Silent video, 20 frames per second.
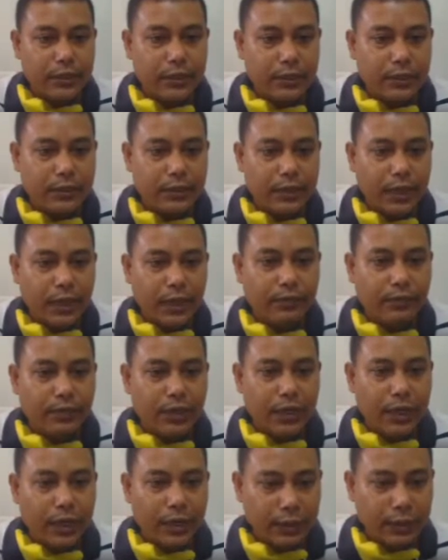So I will
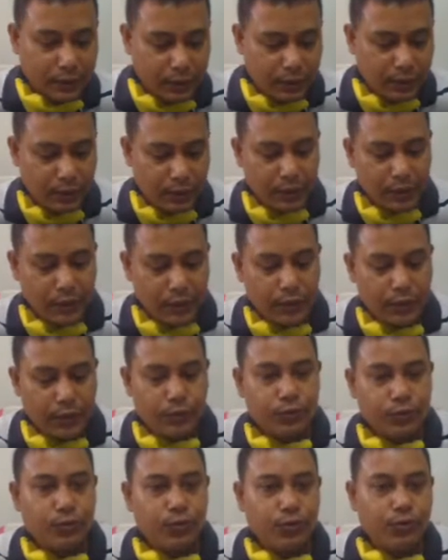write
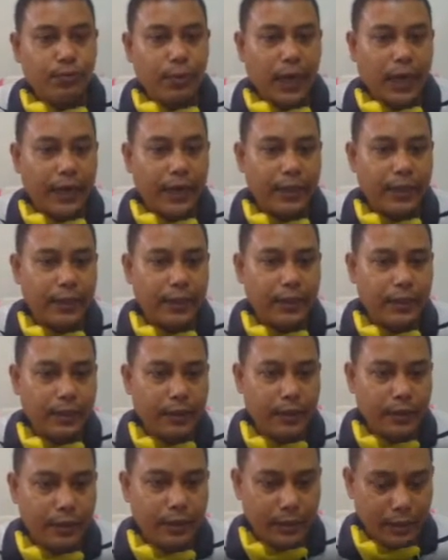
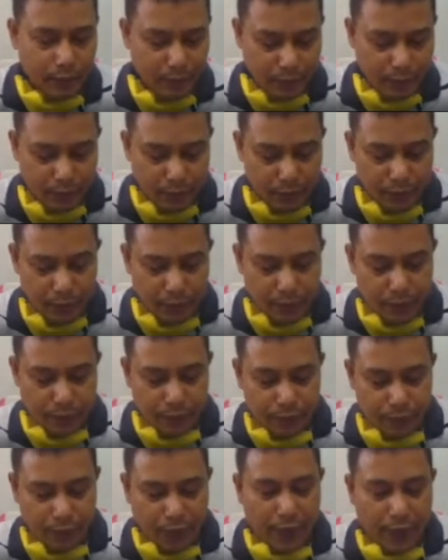
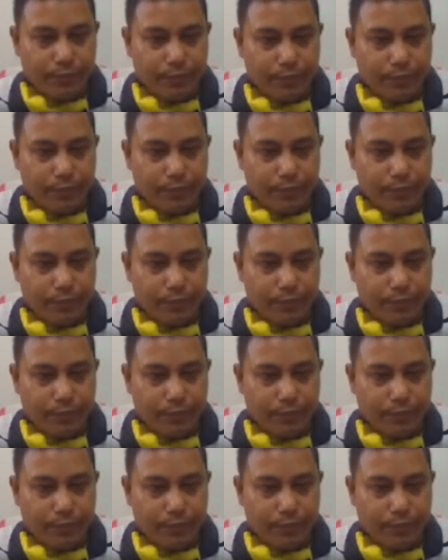2/5.